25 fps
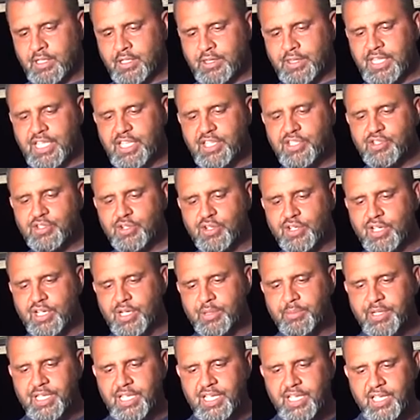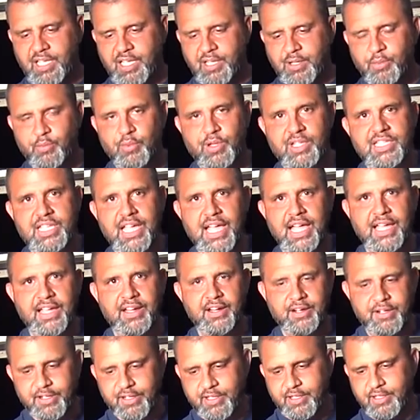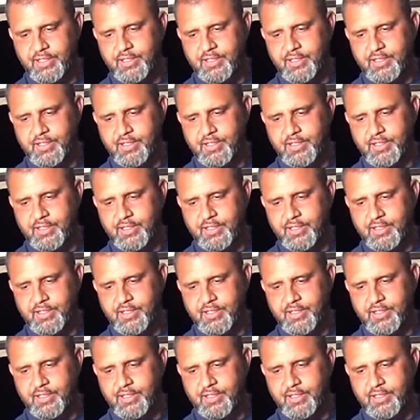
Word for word: These are going to be retired.